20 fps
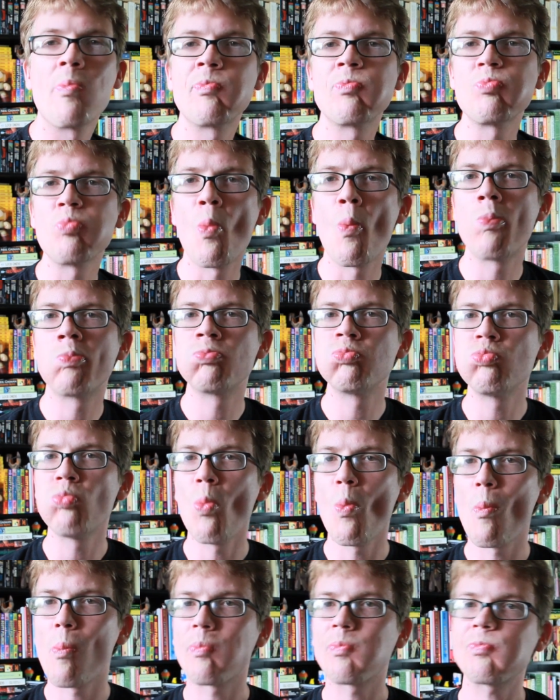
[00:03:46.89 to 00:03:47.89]
at least I
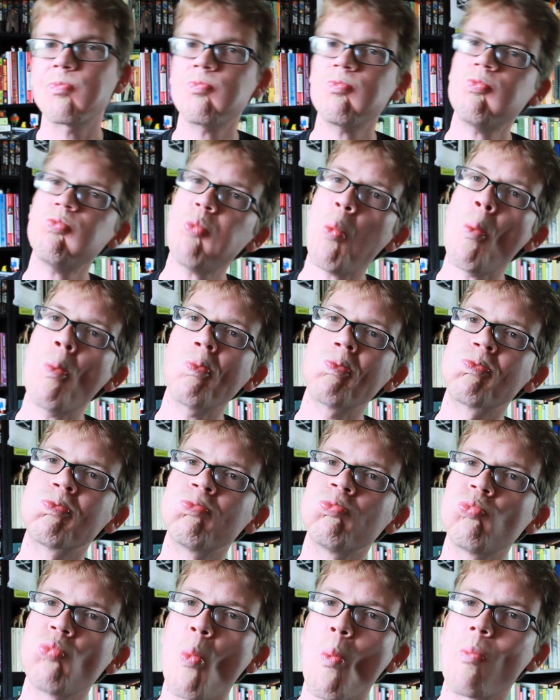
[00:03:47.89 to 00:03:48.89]
hope, because
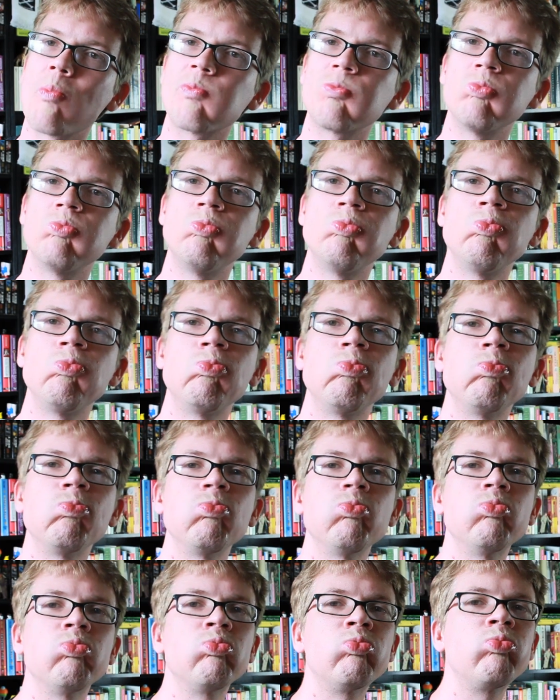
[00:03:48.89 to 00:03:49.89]
you also kill
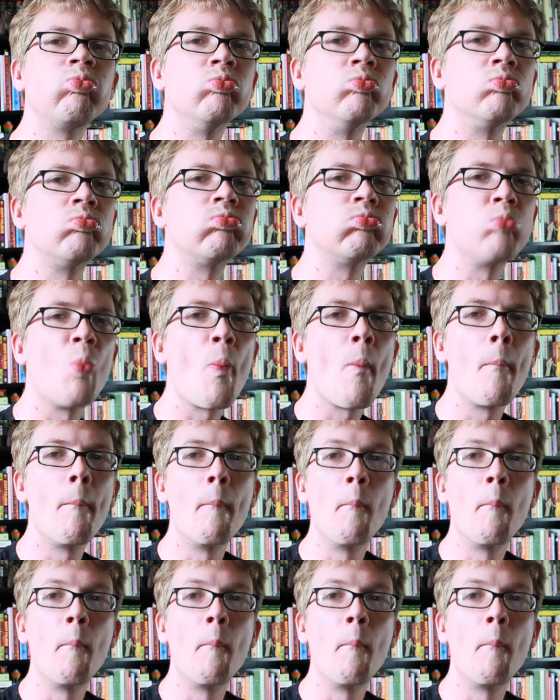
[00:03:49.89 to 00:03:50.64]
billions of them every